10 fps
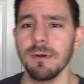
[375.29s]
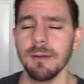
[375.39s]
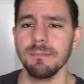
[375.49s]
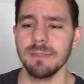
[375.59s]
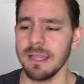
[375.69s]

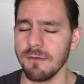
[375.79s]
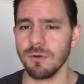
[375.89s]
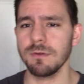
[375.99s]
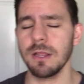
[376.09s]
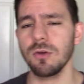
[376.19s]
right? They
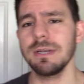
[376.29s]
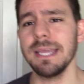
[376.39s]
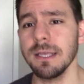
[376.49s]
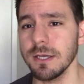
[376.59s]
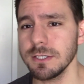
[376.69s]
learned
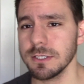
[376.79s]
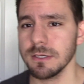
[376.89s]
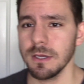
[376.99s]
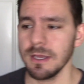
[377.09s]
English.